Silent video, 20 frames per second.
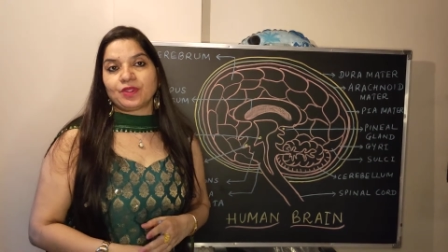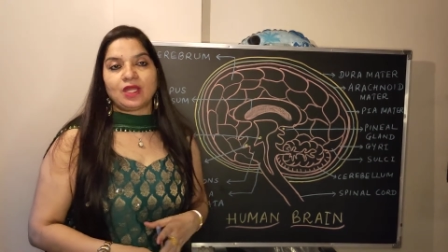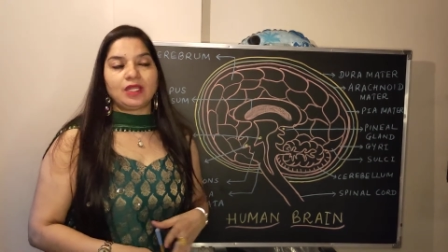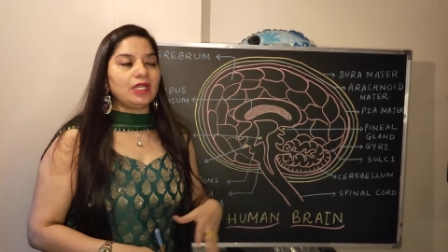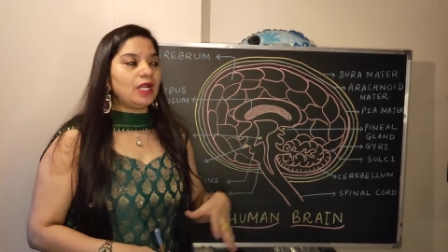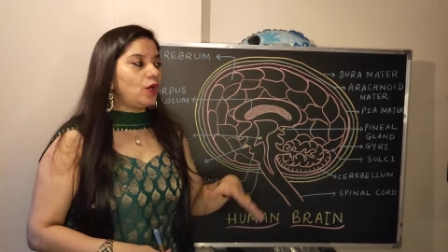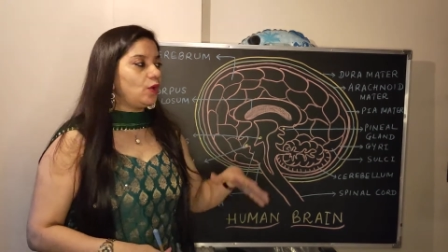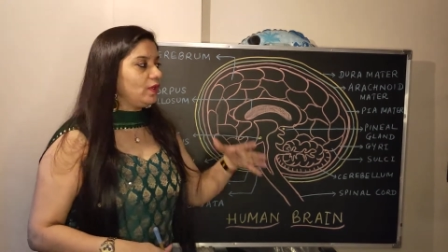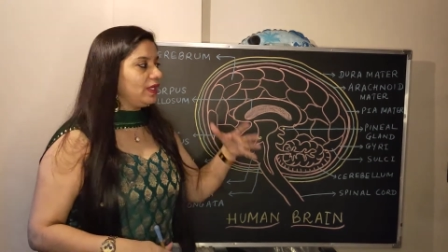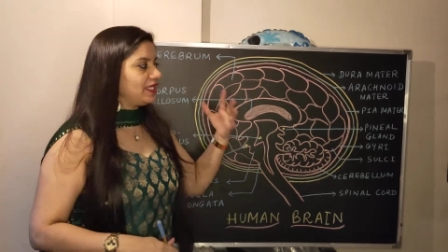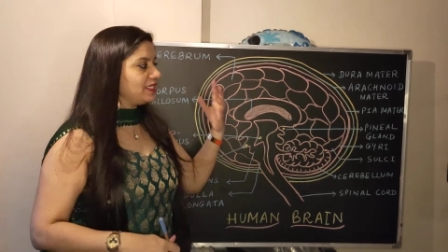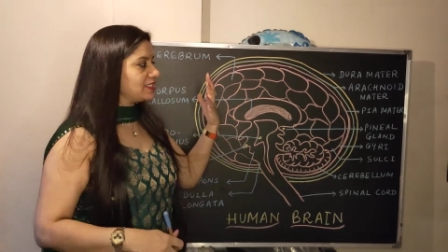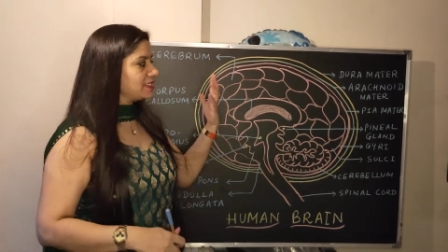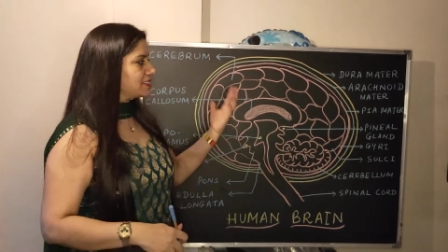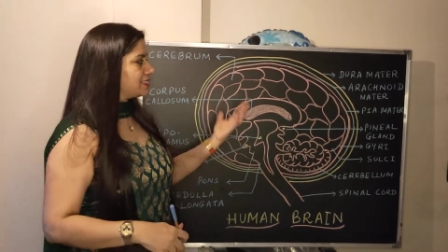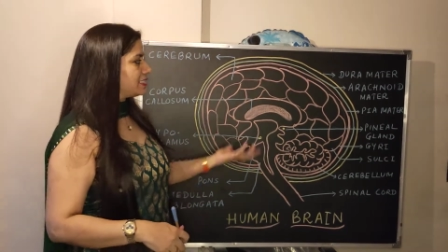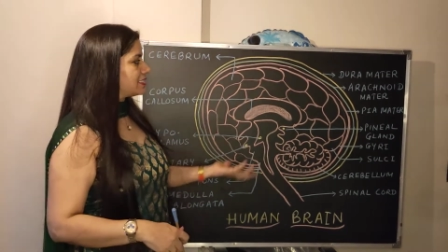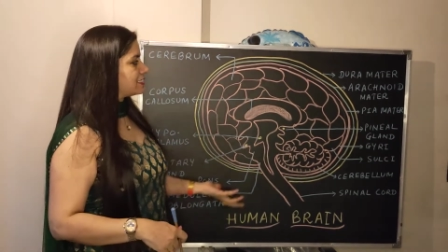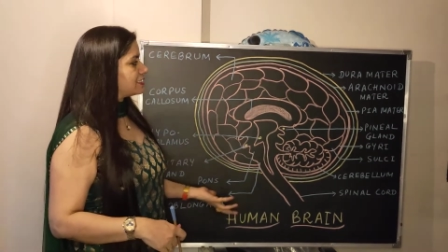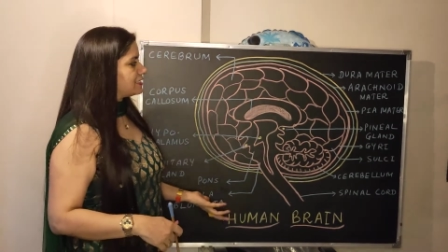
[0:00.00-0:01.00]
Now let us
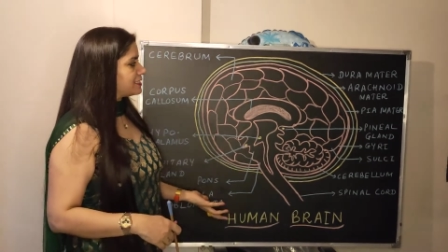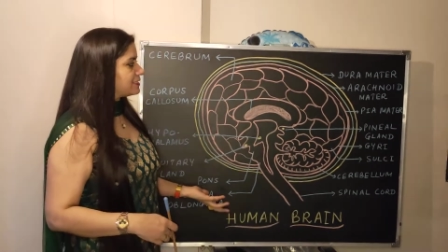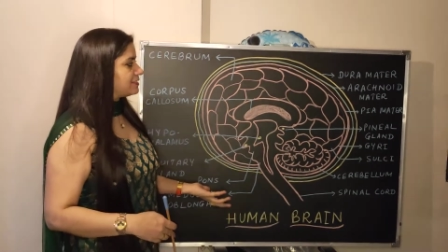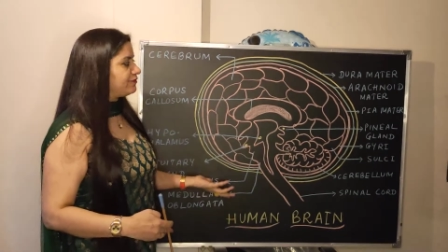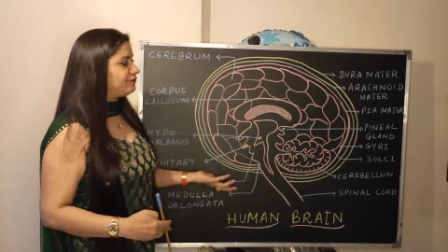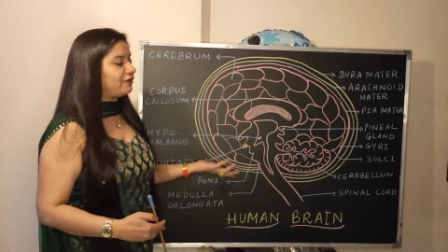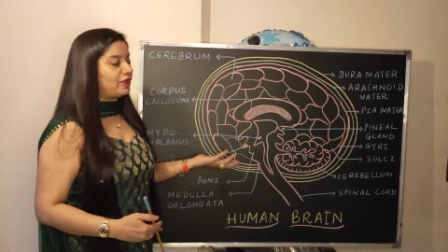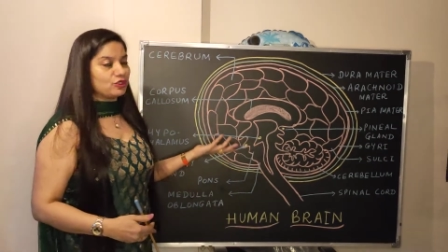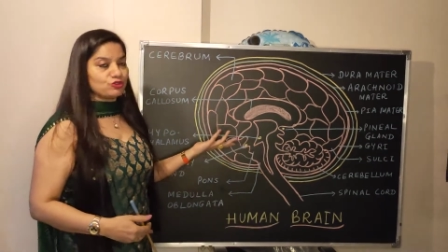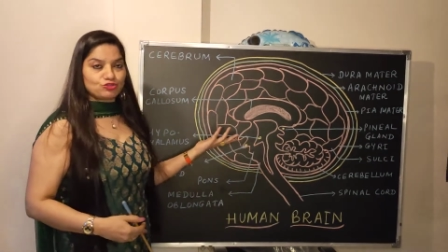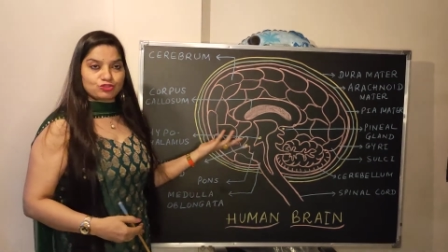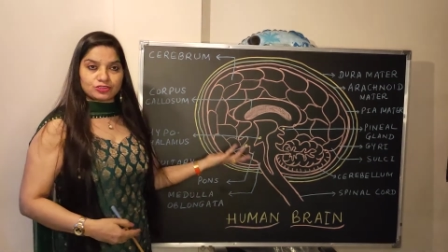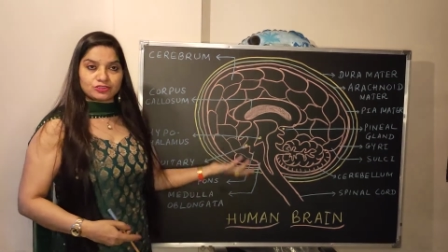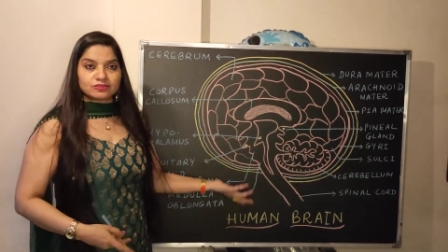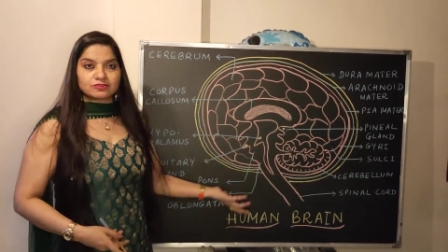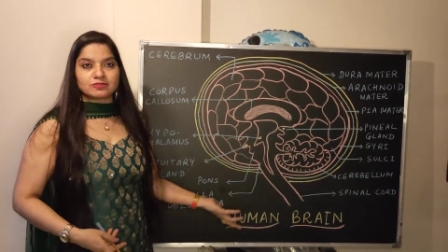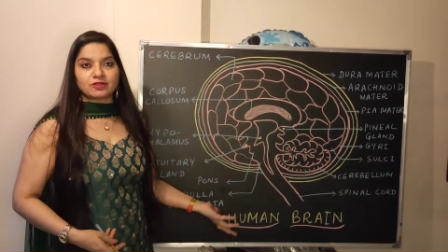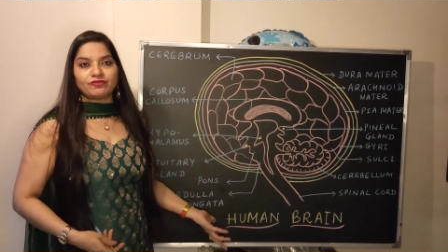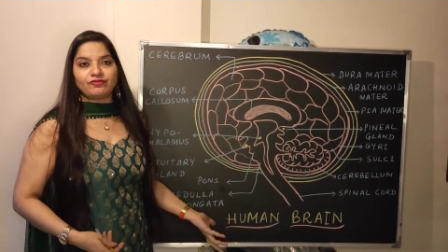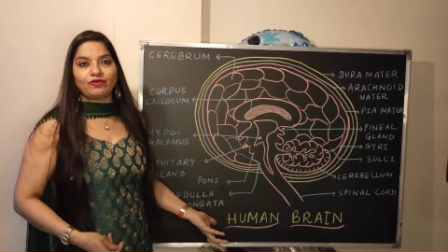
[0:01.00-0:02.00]
discuss the
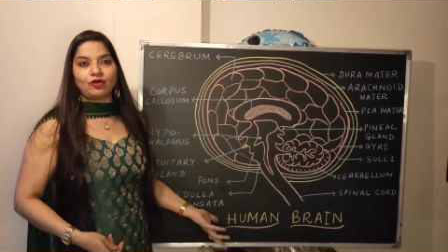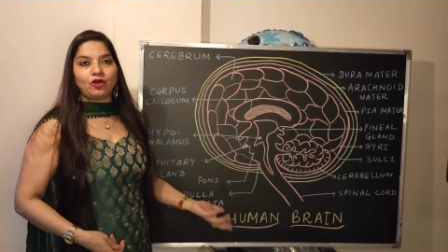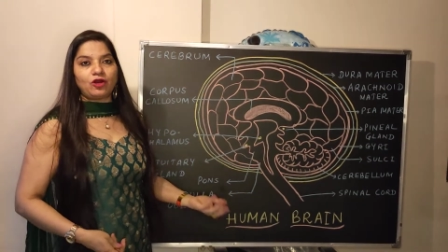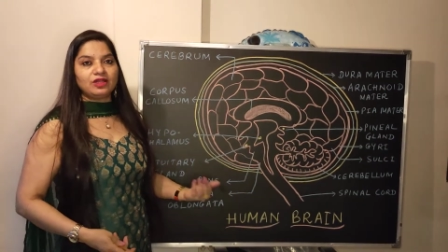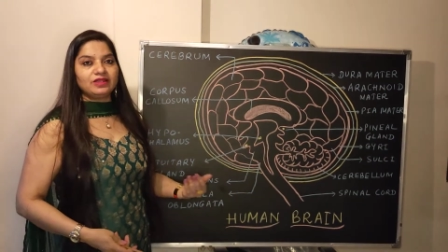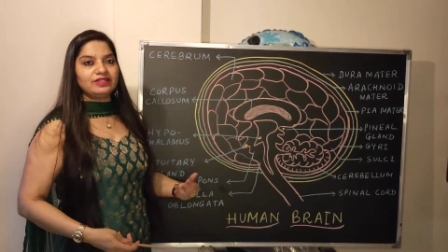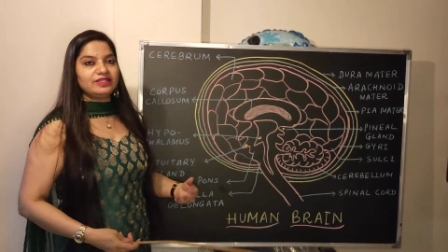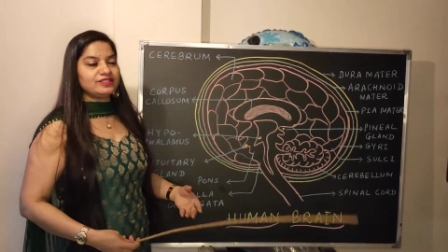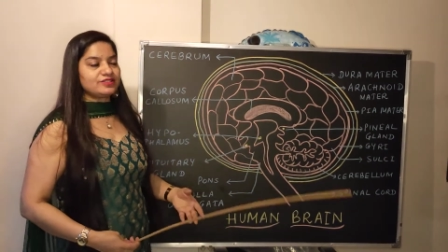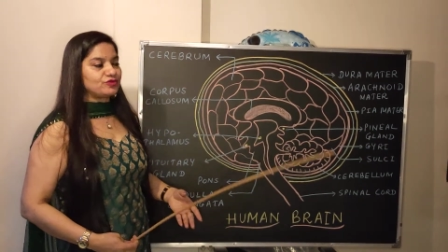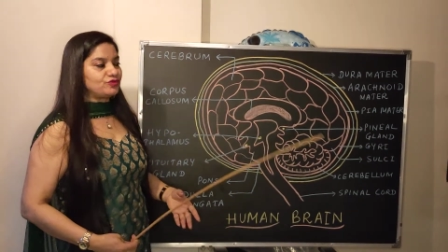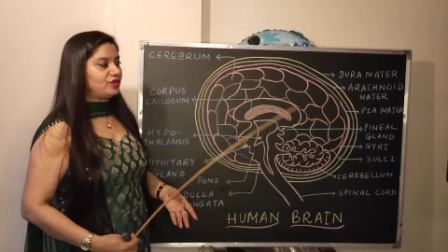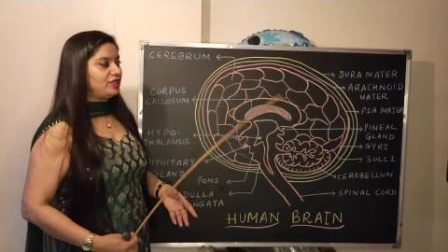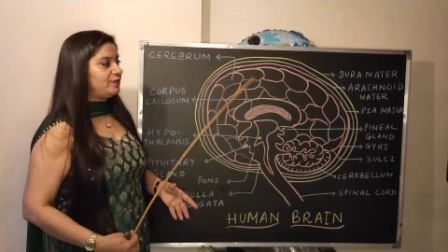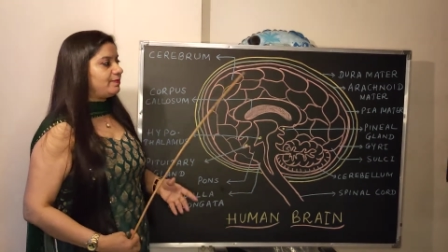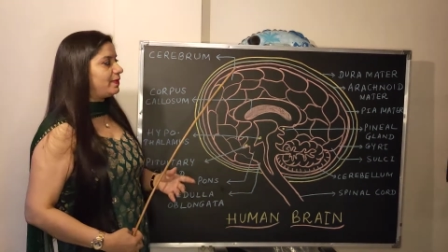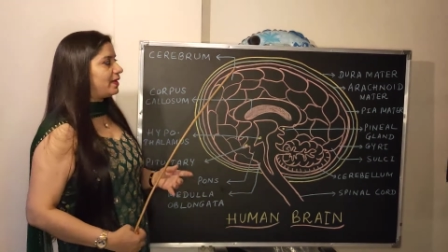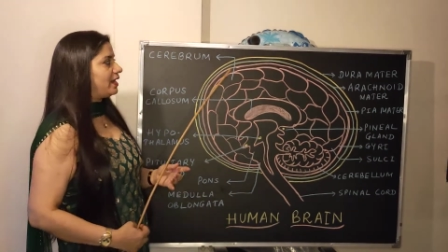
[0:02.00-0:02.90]
functions of all these three